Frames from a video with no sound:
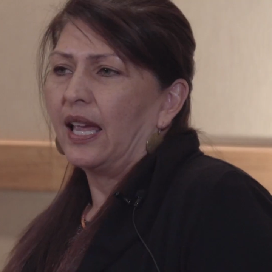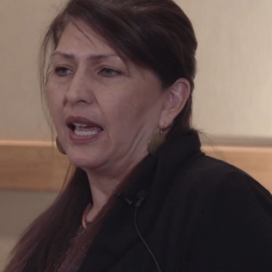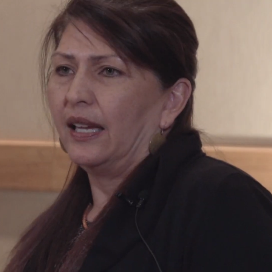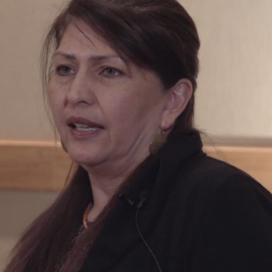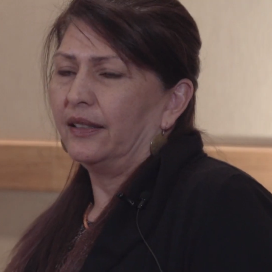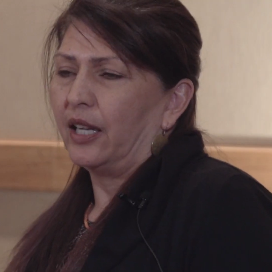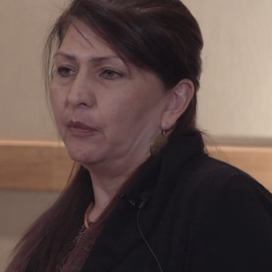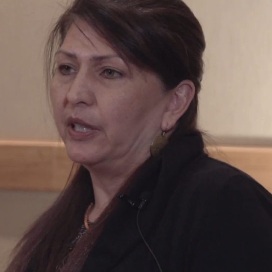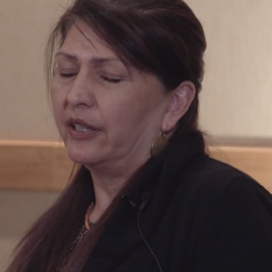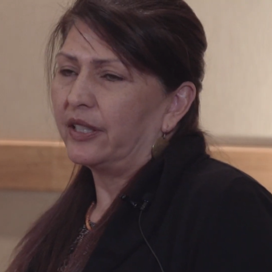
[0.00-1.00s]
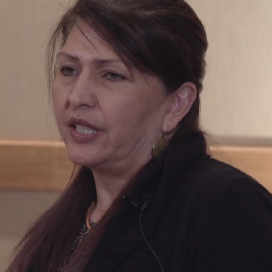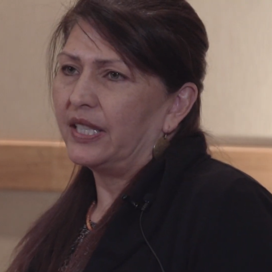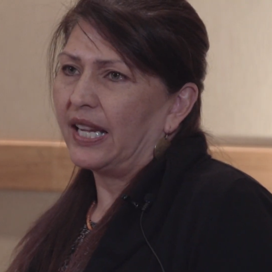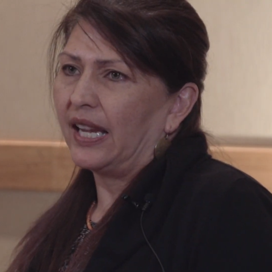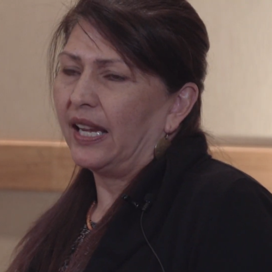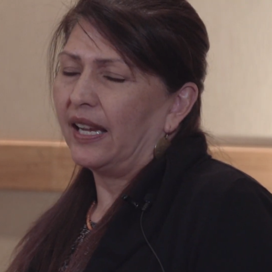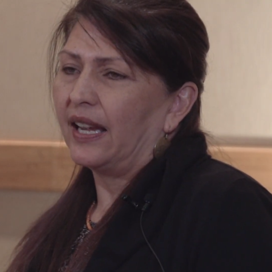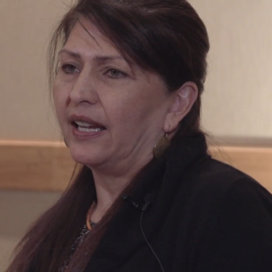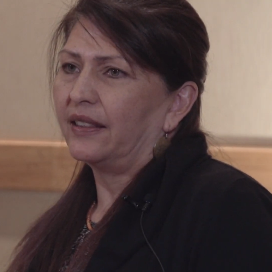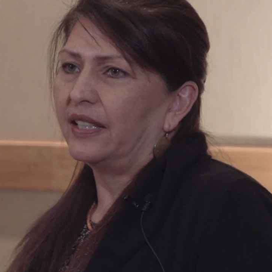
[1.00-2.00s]
And I'm here today
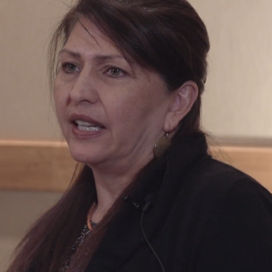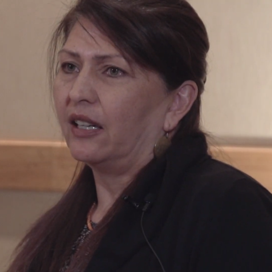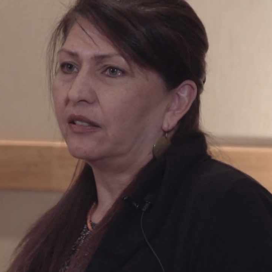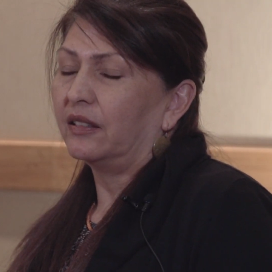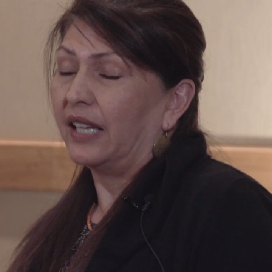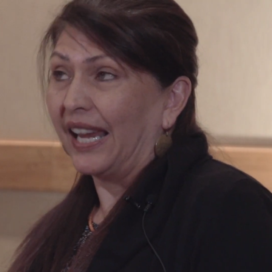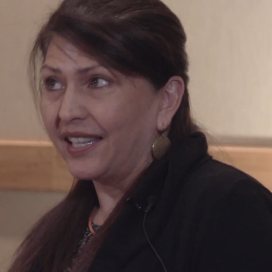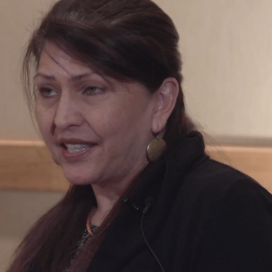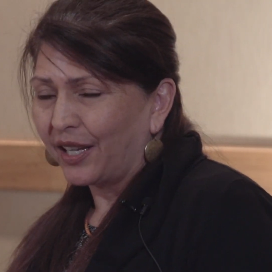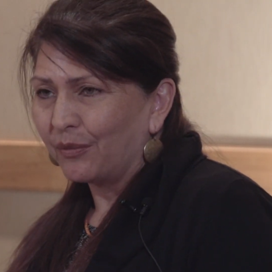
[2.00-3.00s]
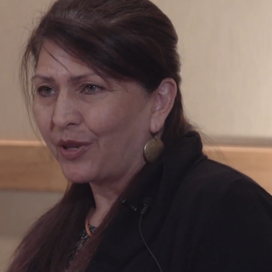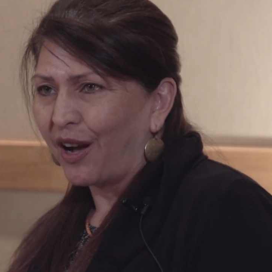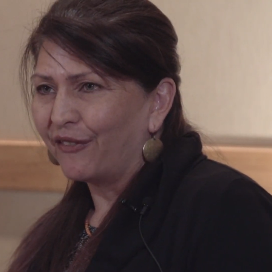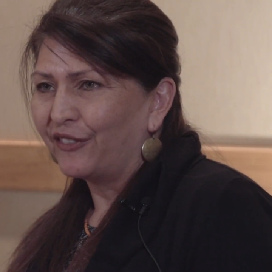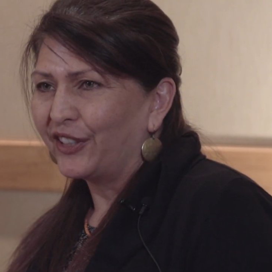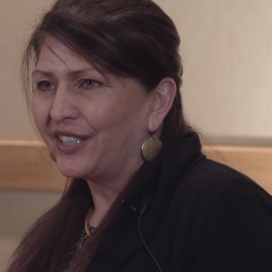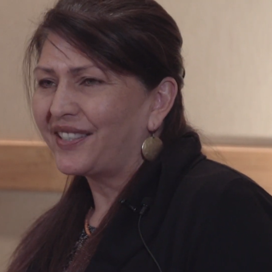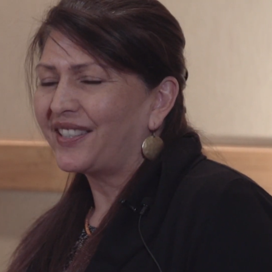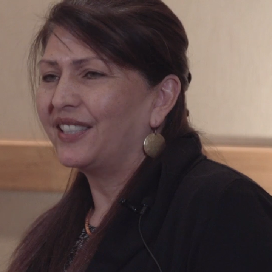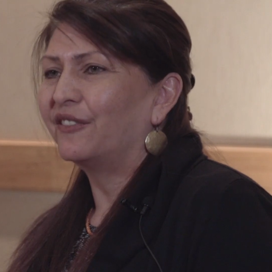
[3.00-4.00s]
at the ATALM
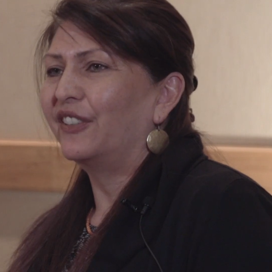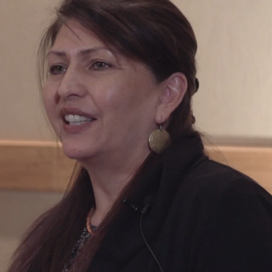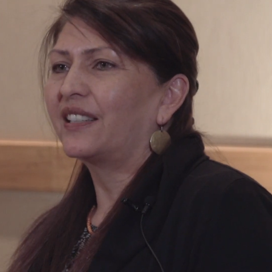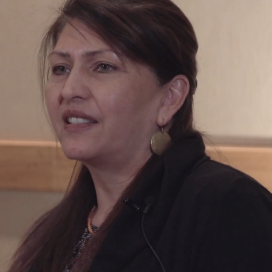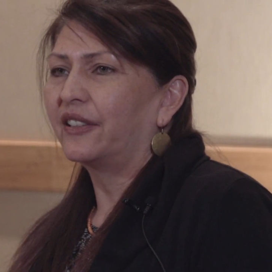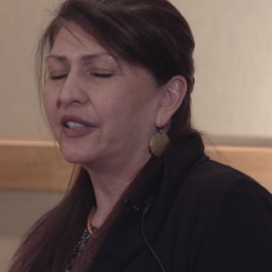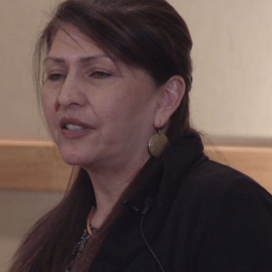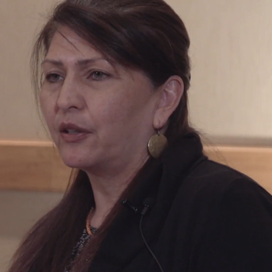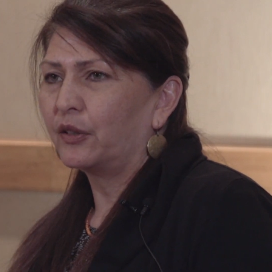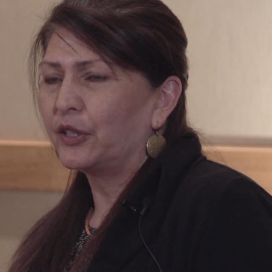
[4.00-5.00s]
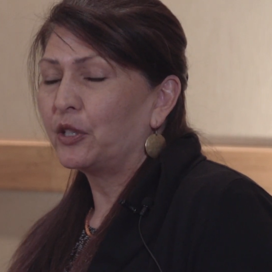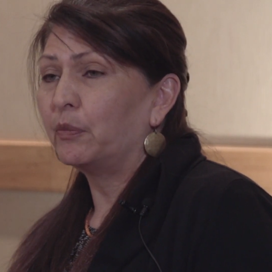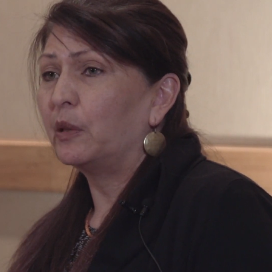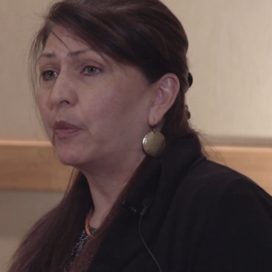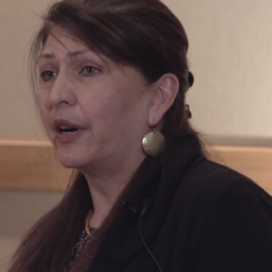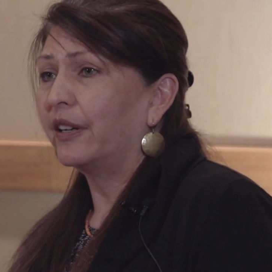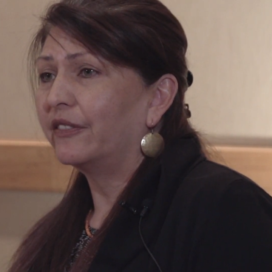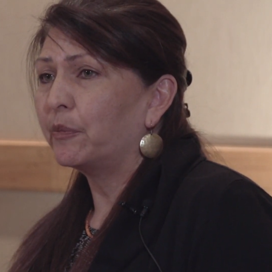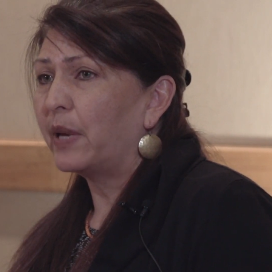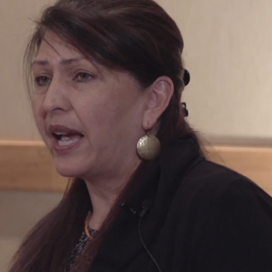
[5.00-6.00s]
conference in Phoenix, Arizona to be part
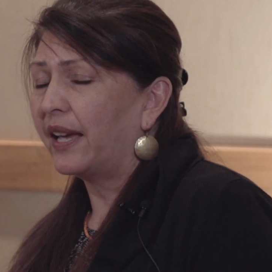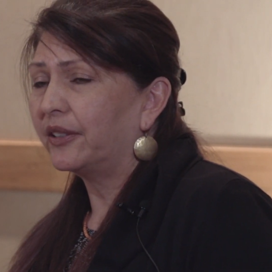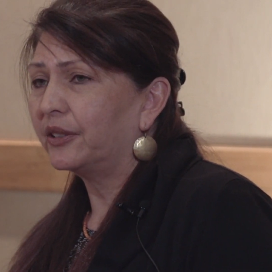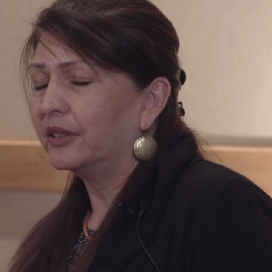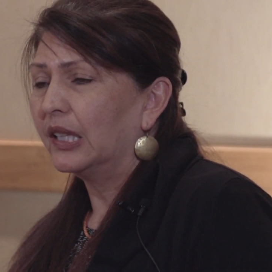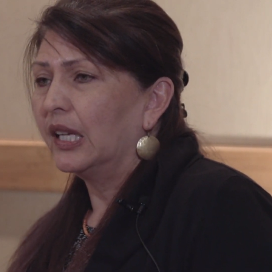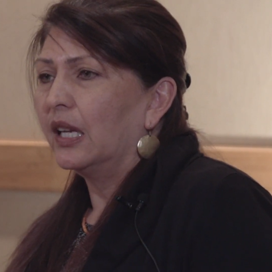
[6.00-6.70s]
of a panel